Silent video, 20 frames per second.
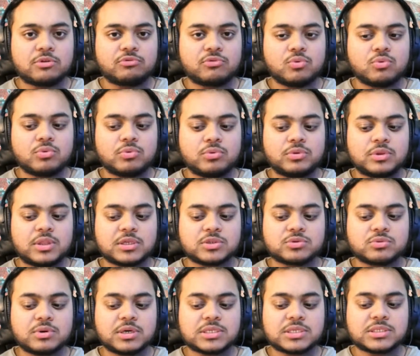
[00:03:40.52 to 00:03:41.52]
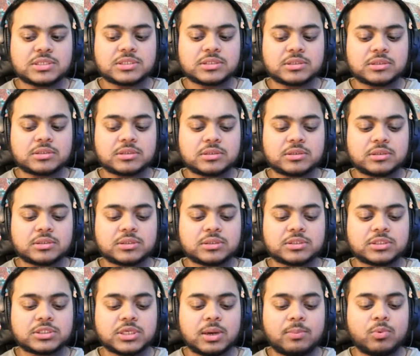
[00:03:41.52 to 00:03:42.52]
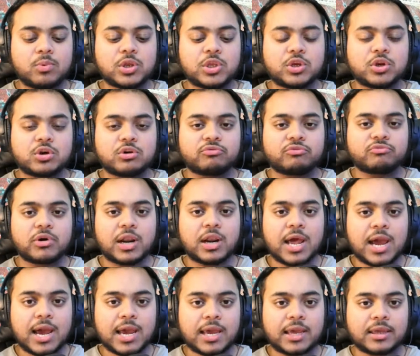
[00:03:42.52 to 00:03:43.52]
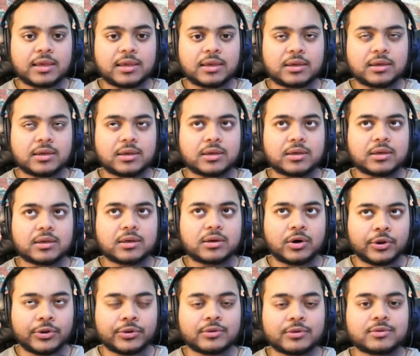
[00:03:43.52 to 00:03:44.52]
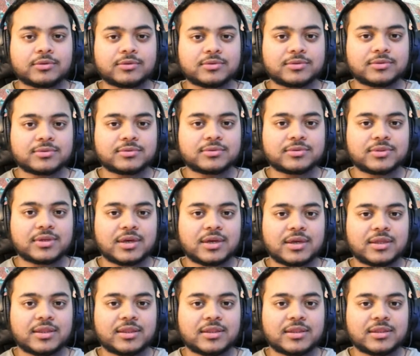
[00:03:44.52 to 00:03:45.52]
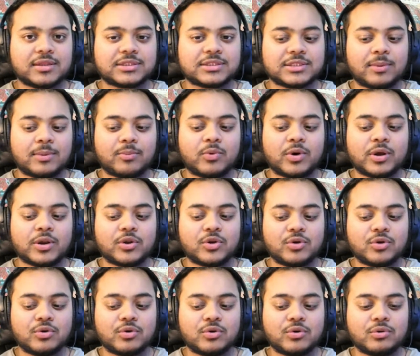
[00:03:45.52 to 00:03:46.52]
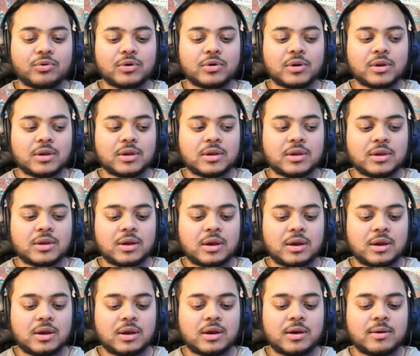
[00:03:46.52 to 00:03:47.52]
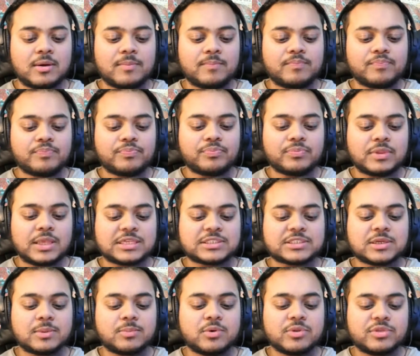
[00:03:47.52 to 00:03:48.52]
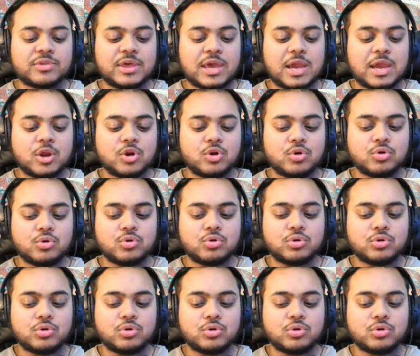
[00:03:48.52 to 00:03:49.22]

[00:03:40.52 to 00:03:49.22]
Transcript: there's always someone you can rely on. Someone who there's someone there who